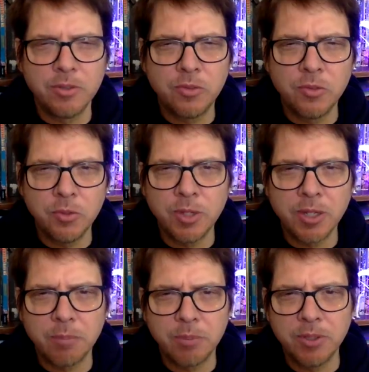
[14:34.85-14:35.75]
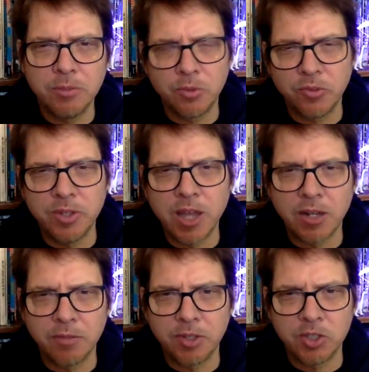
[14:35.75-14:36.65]
And Suzuki, I believe, was
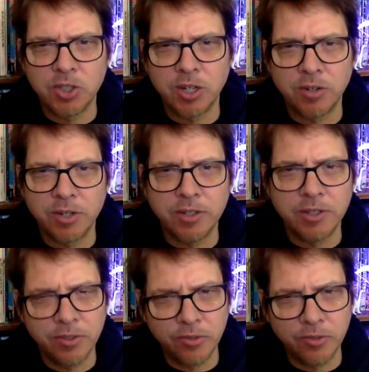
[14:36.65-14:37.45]
not a vegetarian.